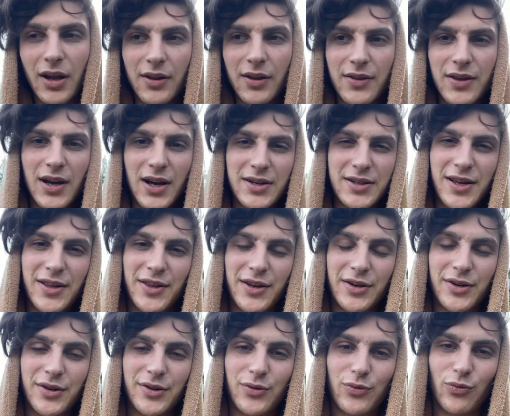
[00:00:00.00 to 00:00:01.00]
the idea that
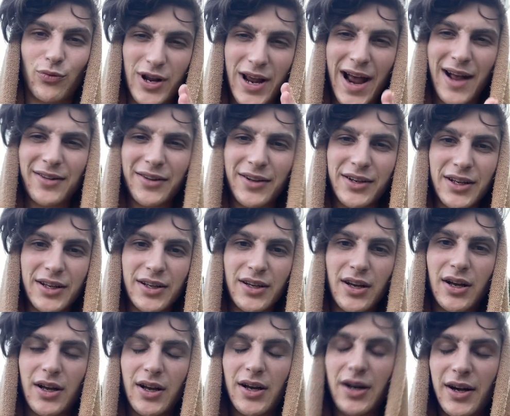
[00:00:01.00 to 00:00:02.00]
reality
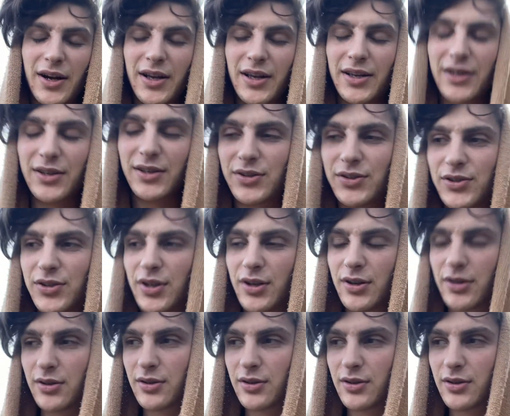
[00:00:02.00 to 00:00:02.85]
is